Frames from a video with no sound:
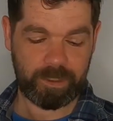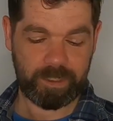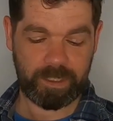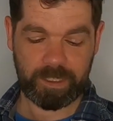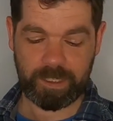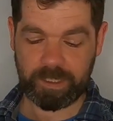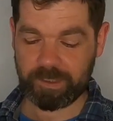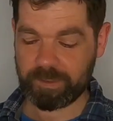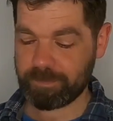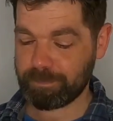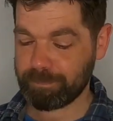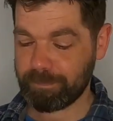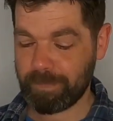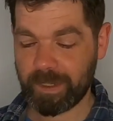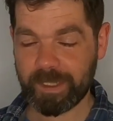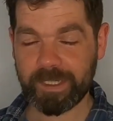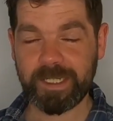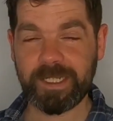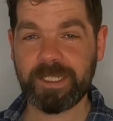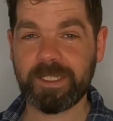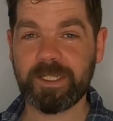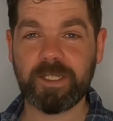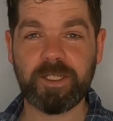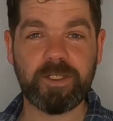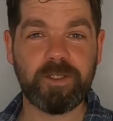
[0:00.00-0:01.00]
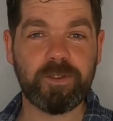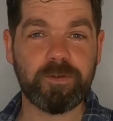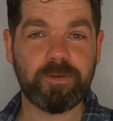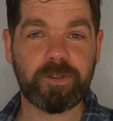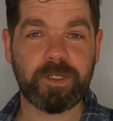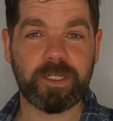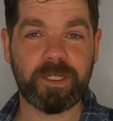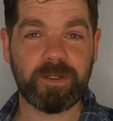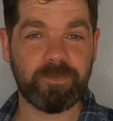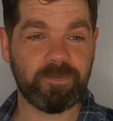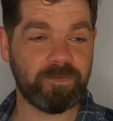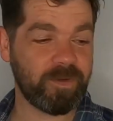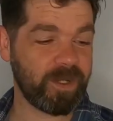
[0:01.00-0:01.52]
it's money that you
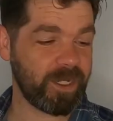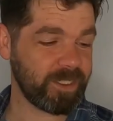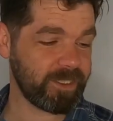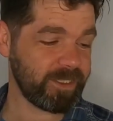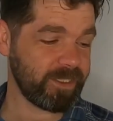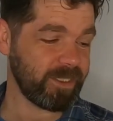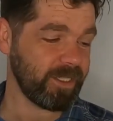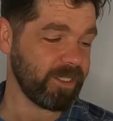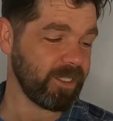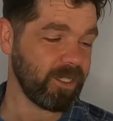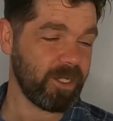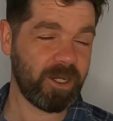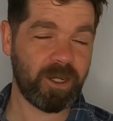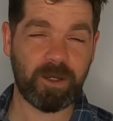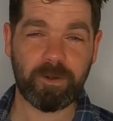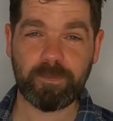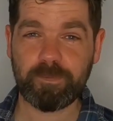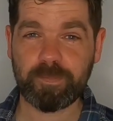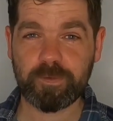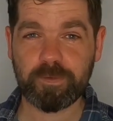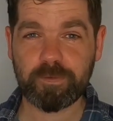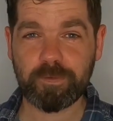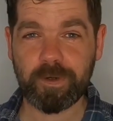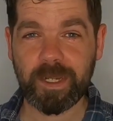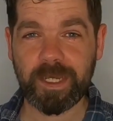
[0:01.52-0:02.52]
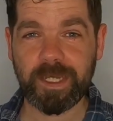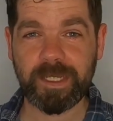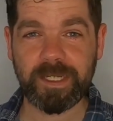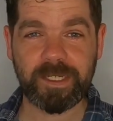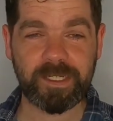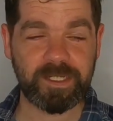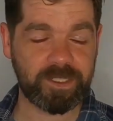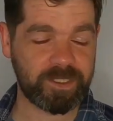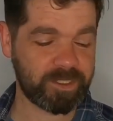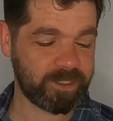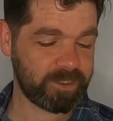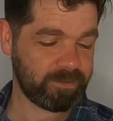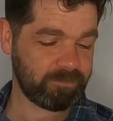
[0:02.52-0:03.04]
can invest in
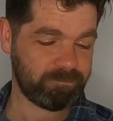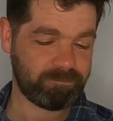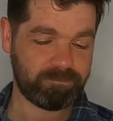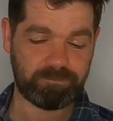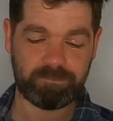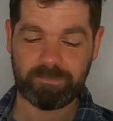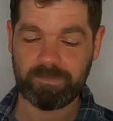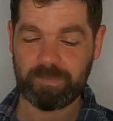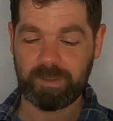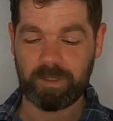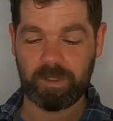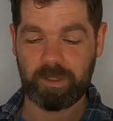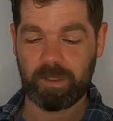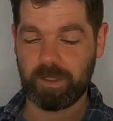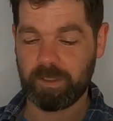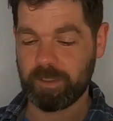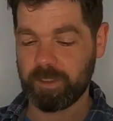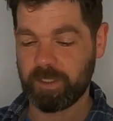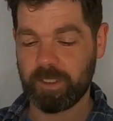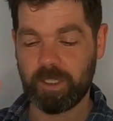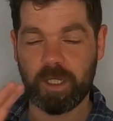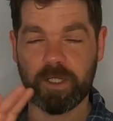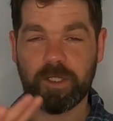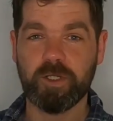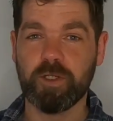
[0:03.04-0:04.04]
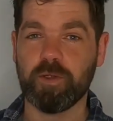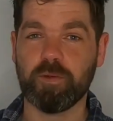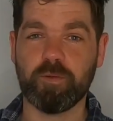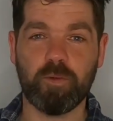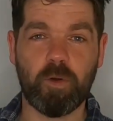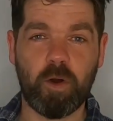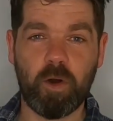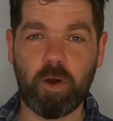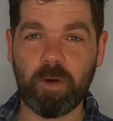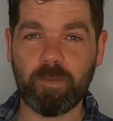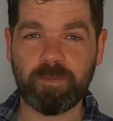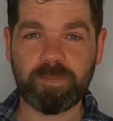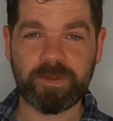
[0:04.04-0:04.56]
upgrades, a new
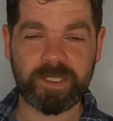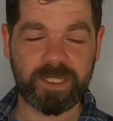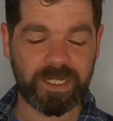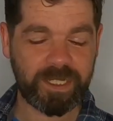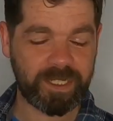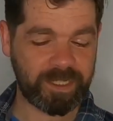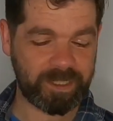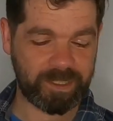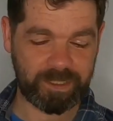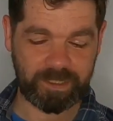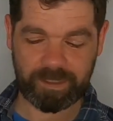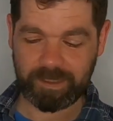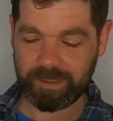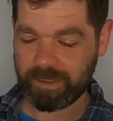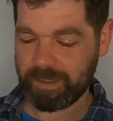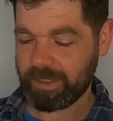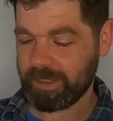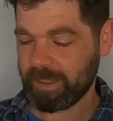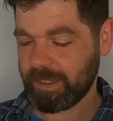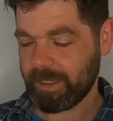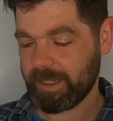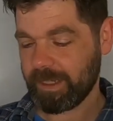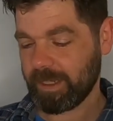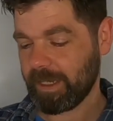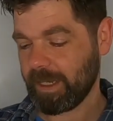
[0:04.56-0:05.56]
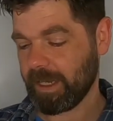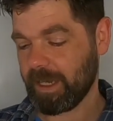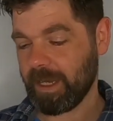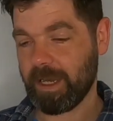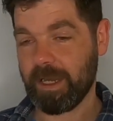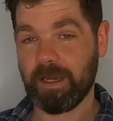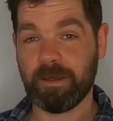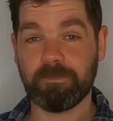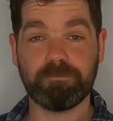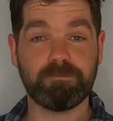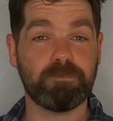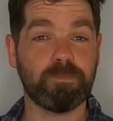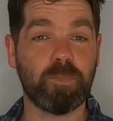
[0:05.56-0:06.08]
optic,
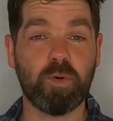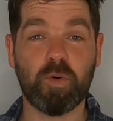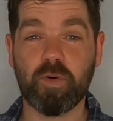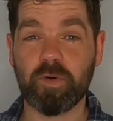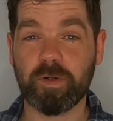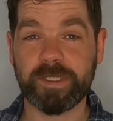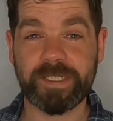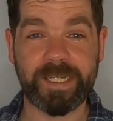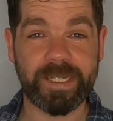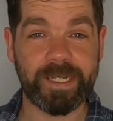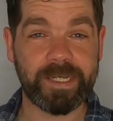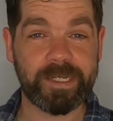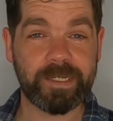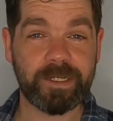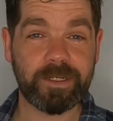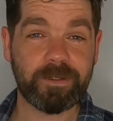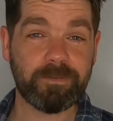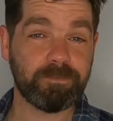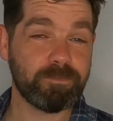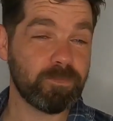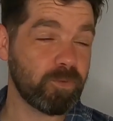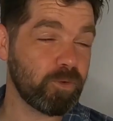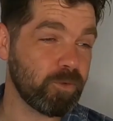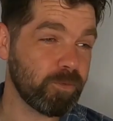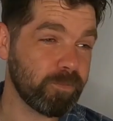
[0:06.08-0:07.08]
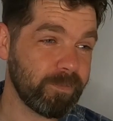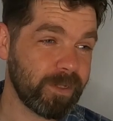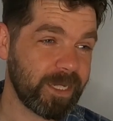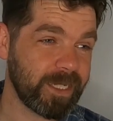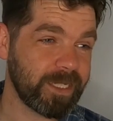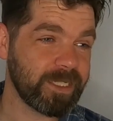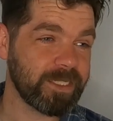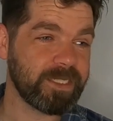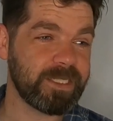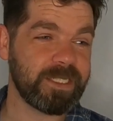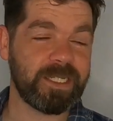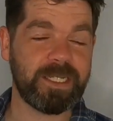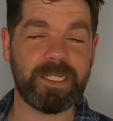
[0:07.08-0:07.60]
more gear, more
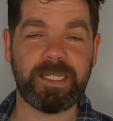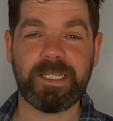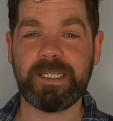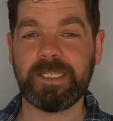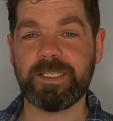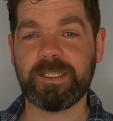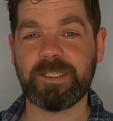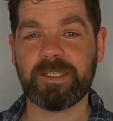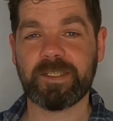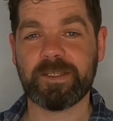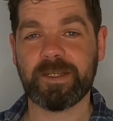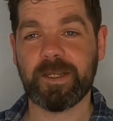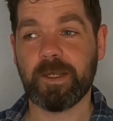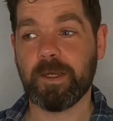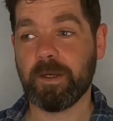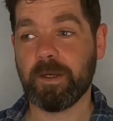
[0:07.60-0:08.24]
magazines,